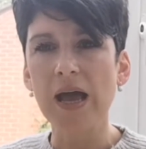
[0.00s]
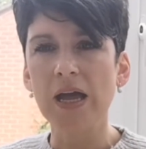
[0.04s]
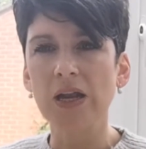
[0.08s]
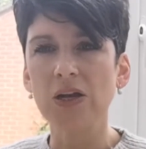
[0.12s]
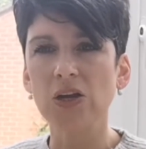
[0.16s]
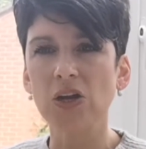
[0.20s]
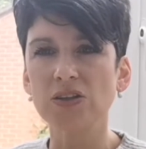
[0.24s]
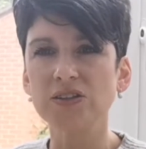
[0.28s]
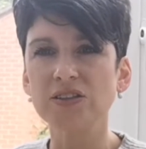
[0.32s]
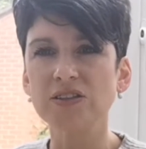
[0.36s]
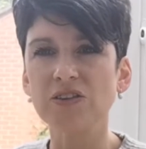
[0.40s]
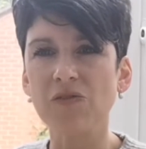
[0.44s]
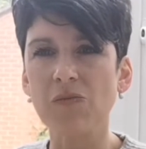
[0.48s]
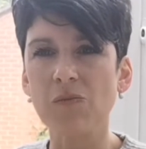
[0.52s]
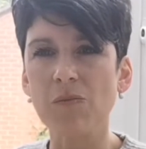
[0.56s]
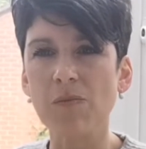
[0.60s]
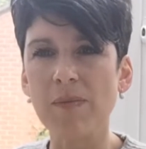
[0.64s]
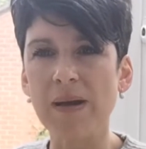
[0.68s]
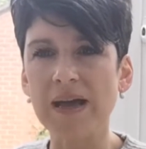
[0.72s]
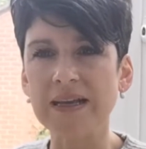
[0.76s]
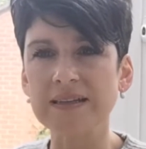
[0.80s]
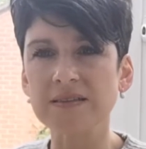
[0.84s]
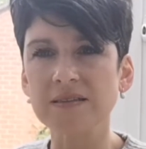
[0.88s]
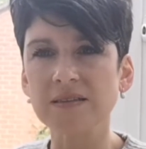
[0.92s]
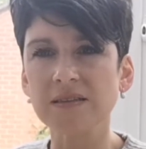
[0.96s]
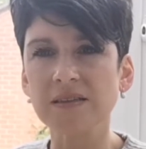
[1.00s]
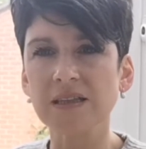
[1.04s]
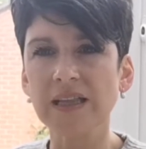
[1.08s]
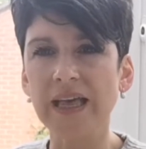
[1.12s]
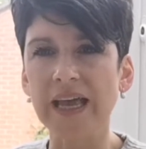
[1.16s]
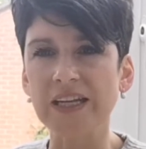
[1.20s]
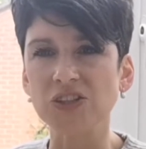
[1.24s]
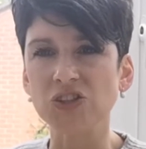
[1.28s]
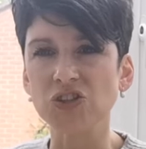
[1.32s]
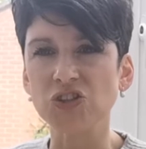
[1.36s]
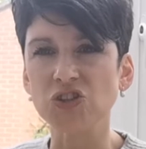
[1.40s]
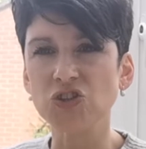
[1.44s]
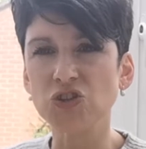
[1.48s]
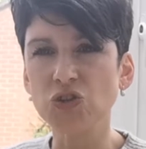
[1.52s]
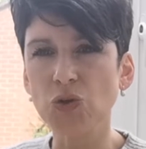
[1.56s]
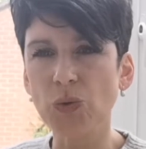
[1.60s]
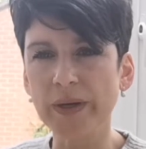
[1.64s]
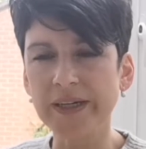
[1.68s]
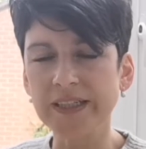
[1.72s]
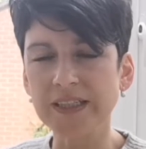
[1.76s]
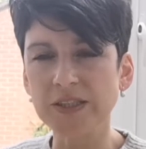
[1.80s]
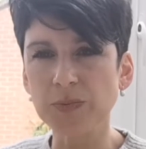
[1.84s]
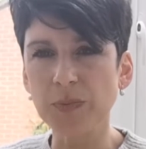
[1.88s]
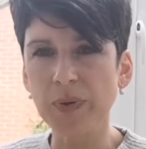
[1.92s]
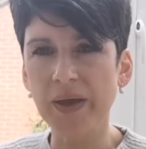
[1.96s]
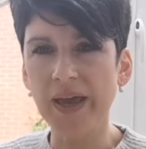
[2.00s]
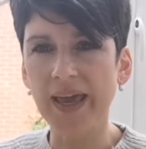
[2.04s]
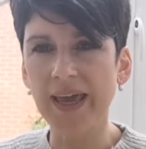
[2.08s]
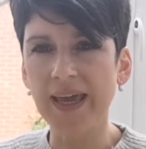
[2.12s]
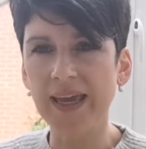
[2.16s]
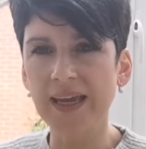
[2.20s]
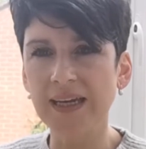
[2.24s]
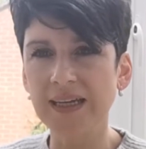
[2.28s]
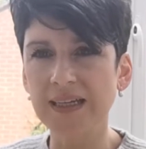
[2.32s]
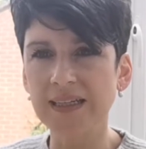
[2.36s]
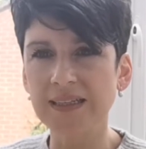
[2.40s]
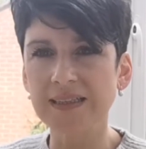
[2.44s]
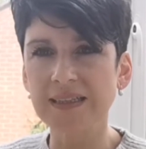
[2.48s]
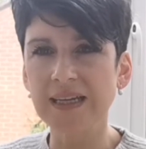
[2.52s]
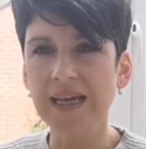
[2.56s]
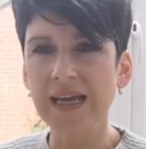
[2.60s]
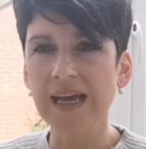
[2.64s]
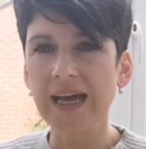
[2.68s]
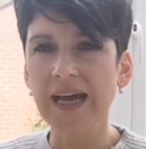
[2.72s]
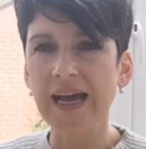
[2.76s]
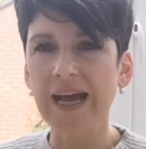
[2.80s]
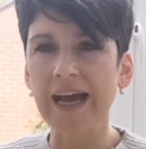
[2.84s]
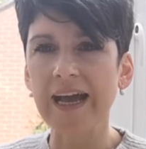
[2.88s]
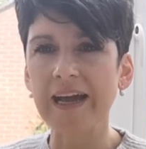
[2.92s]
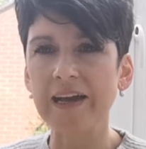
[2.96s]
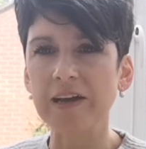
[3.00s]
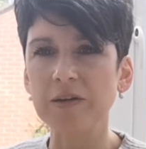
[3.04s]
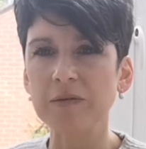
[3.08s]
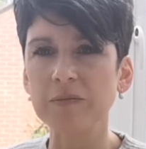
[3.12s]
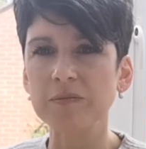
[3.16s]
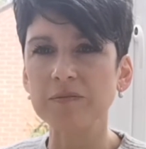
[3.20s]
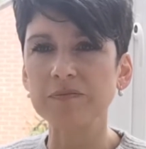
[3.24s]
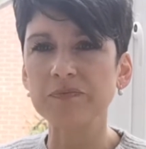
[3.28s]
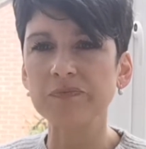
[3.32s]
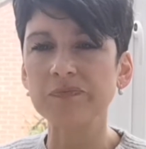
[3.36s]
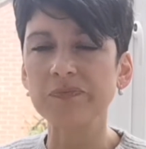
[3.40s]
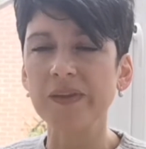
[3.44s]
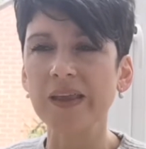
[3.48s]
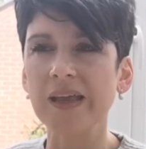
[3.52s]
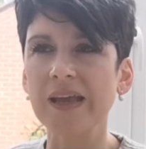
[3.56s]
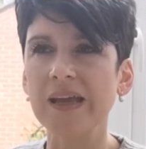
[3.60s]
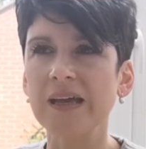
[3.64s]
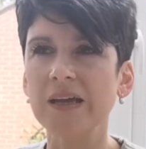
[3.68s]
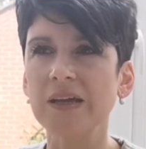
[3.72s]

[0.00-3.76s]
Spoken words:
lots of muscle and joint pain, and